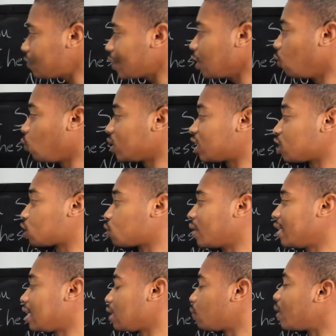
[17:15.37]
which is
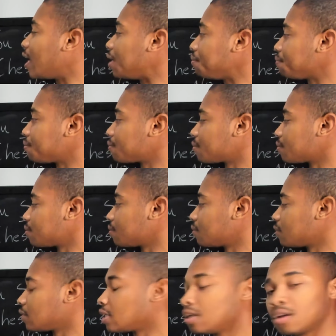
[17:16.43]
threatening what?
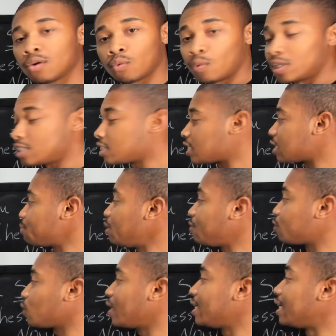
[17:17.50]
What is this
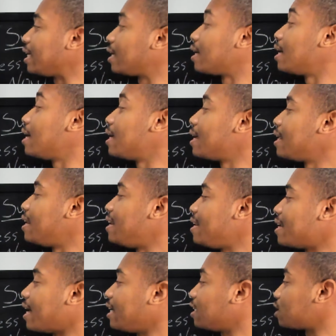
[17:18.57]
move threatening?
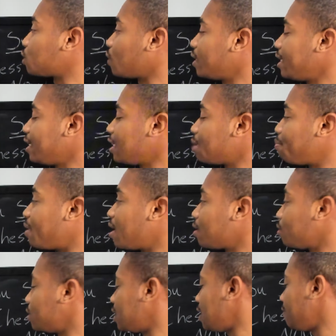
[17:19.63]
Knight is threatening the pawn
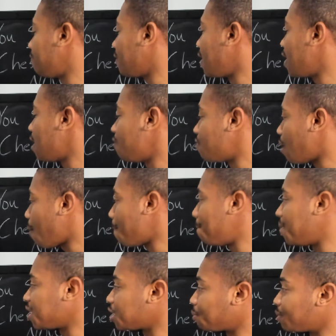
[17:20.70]
on d5.
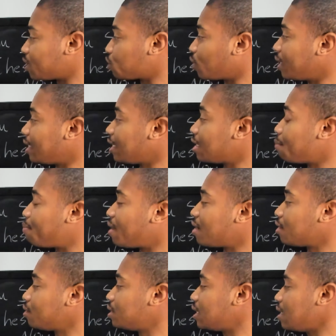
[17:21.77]
Bishop is threatening the
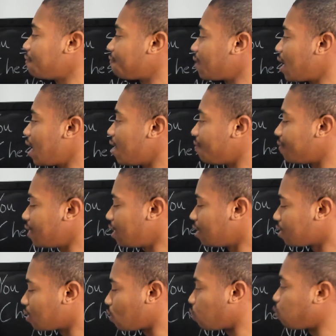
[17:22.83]
pawn on
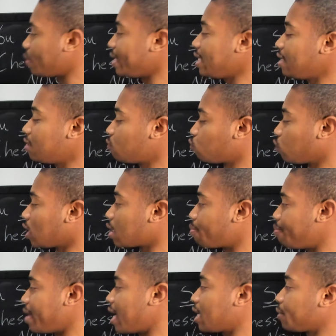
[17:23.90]
d5. Queen, rook
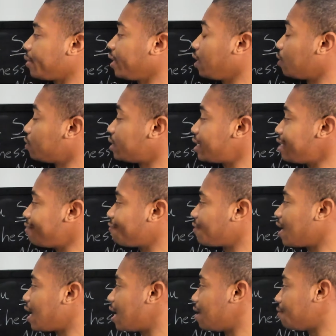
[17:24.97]
battery on
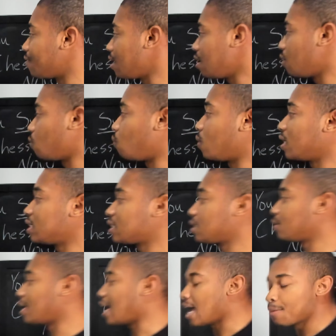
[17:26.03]
d5. What is
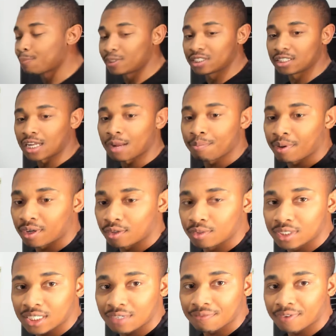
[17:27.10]
going to happen to that pawn on
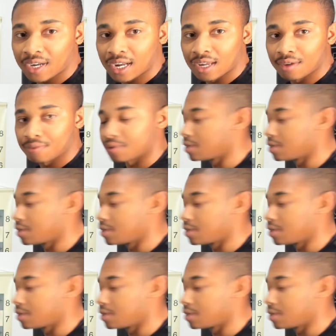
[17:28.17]
d5?